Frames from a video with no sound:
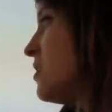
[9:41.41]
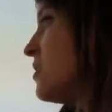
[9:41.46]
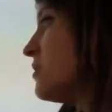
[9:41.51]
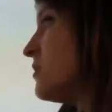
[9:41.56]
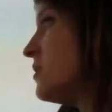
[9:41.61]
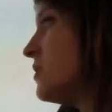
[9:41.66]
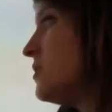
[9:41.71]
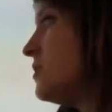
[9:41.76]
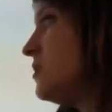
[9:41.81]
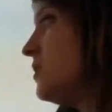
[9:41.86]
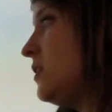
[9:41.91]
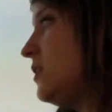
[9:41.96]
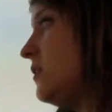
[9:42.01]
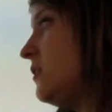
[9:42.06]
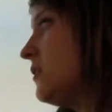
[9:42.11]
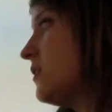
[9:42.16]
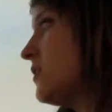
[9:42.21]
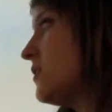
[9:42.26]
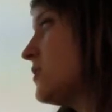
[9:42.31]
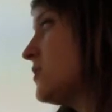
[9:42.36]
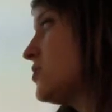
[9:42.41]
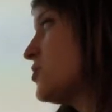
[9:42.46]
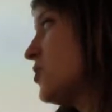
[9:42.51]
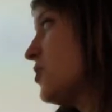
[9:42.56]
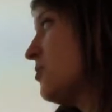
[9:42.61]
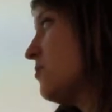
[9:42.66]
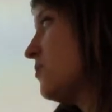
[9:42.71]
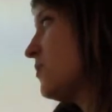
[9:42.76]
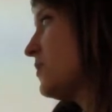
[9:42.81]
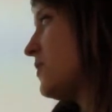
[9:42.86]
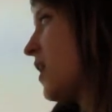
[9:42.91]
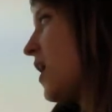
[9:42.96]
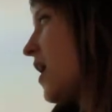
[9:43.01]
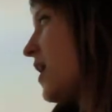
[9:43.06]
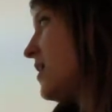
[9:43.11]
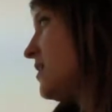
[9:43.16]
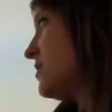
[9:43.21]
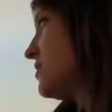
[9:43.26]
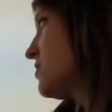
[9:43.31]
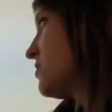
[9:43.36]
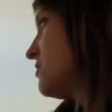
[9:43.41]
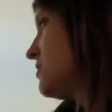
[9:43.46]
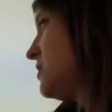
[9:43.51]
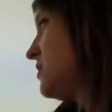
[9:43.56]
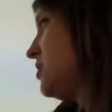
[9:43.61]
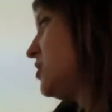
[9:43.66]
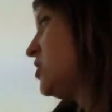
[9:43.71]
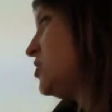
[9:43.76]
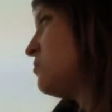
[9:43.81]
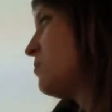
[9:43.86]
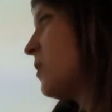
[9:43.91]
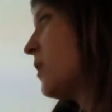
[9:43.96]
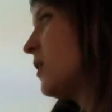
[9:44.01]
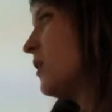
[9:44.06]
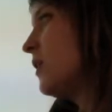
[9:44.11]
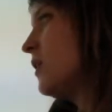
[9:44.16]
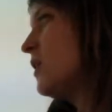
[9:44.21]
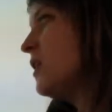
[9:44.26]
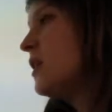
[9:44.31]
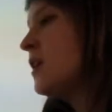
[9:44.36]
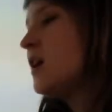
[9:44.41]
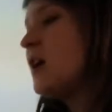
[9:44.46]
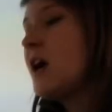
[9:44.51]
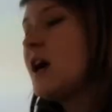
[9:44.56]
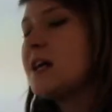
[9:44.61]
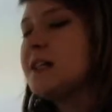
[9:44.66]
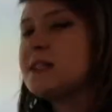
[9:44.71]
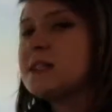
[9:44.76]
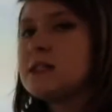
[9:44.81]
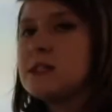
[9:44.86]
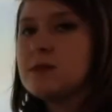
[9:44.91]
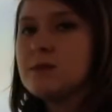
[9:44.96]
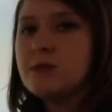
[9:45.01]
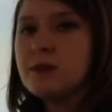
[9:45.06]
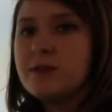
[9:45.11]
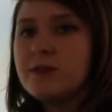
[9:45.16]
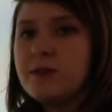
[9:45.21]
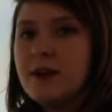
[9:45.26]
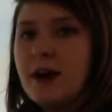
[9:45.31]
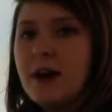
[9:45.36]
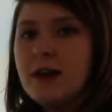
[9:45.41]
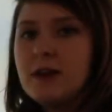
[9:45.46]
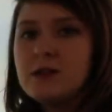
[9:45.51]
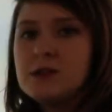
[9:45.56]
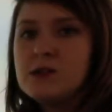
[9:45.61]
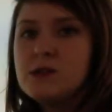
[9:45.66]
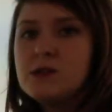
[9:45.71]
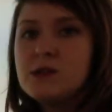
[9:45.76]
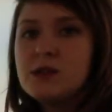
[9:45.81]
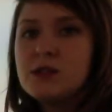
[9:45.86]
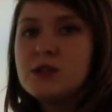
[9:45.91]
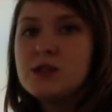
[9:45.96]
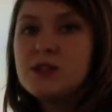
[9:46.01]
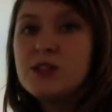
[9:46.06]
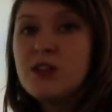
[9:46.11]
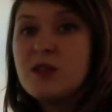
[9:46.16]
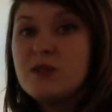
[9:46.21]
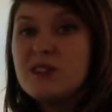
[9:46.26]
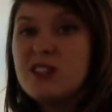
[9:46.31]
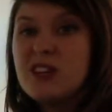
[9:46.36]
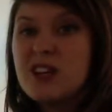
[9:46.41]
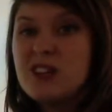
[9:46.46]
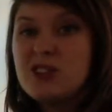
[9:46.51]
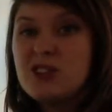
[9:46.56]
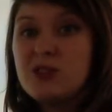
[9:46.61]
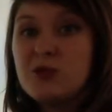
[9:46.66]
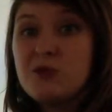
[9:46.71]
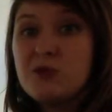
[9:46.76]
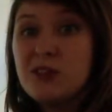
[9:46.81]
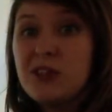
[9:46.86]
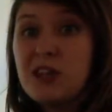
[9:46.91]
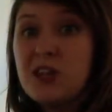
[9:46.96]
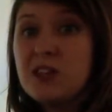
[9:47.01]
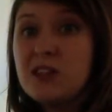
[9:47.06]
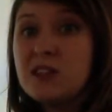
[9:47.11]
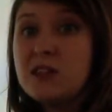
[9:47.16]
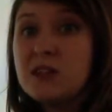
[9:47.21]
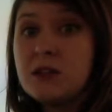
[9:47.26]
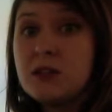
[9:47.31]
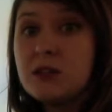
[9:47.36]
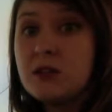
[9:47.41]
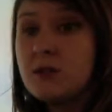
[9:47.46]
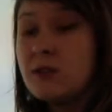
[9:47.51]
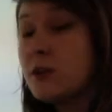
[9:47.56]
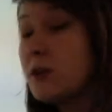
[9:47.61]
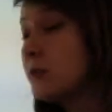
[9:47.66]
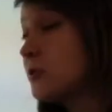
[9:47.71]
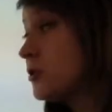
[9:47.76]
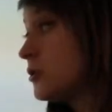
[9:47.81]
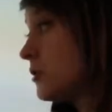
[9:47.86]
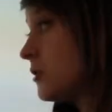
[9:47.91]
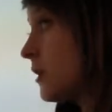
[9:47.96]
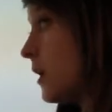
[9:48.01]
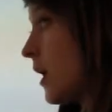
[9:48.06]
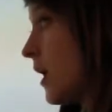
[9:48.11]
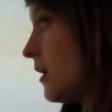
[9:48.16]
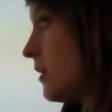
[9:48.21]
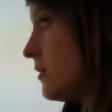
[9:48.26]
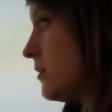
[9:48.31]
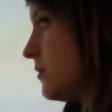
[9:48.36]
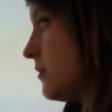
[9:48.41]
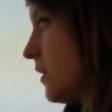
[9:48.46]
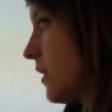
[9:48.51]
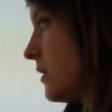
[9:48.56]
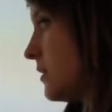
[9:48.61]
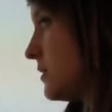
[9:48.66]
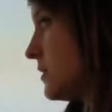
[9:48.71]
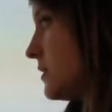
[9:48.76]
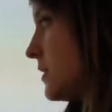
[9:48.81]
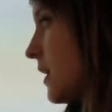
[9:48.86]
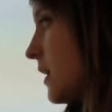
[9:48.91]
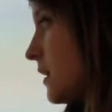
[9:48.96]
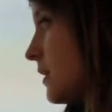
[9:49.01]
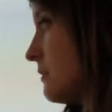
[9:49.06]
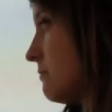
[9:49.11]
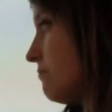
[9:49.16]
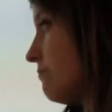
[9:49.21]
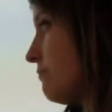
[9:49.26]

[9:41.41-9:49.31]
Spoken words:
then you need to look at the term with the highest degree in each part and simplify. So that one's actually really easy to do, and I'll show you how to do that in a second.